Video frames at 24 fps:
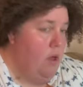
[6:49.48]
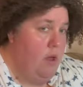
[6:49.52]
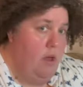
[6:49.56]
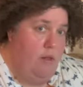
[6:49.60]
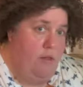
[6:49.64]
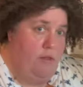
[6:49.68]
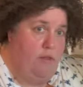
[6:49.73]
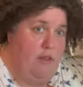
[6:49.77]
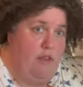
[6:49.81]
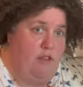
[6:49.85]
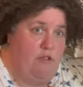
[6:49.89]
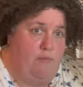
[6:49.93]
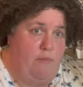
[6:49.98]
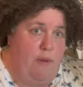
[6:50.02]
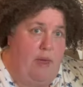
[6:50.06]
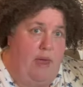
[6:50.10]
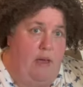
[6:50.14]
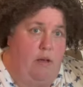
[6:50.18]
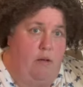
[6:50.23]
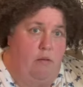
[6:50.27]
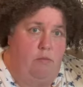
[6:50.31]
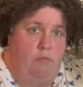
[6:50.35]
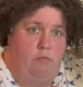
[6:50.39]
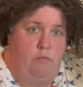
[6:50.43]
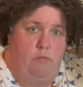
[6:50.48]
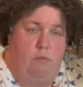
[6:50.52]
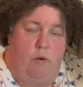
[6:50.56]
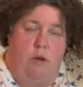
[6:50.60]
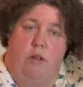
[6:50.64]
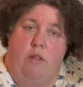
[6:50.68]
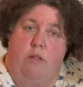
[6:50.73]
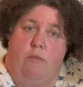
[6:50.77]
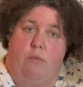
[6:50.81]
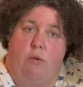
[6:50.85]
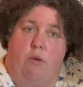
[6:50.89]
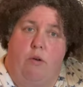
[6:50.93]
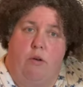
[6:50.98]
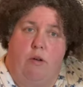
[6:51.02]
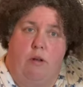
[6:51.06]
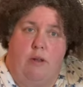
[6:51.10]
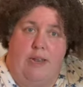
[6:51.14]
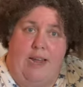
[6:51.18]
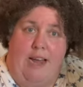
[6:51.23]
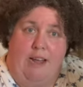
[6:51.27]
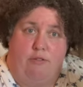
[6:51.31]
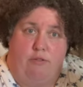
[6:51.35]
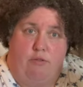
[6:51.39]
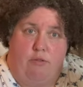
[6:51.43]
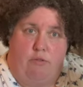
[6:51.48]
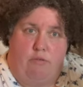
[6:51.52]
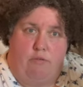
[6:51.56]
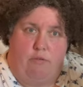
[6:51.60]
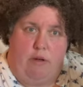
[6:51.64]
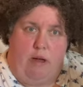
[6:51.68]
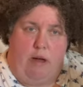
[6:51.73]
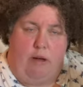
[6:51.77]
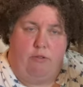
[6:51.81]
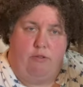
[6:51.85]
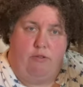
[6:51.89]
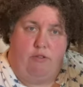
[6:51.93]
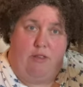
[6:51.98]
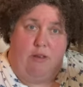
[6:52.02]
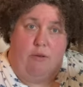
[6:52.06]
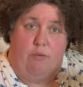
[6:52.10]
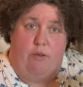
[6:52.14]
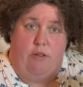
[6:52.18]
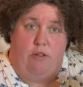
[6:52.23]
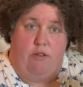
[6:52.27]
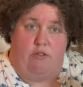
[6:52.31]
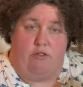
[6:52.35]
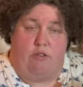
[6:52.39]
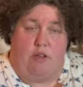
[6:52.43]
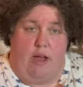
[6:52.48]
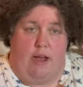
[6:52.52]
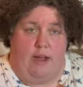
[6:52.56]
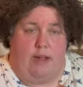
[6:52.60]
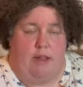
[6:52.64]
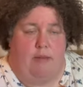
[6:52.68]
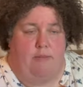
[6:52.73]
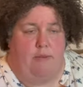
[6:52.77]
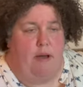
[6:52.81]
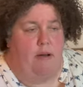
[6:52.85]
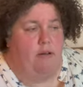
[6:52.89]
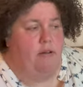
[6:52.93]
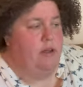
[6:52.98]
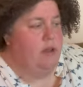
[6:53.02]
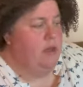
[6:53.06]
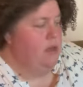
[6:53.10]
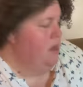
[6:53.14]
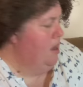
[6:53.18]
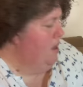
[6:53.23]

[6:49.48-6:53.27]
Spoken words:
this being one of the more natural routes that we just talked about.